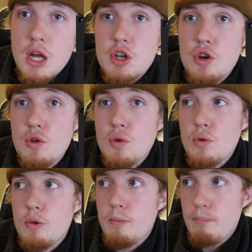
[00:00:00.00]

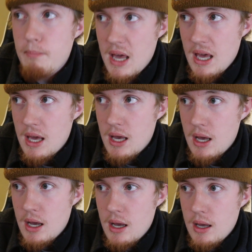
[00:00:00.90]
to May
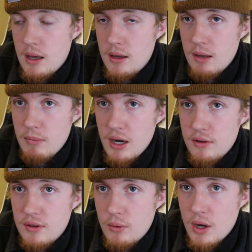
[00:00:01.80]
in
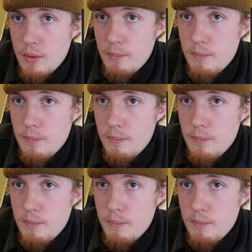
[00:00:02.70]
Minnesota.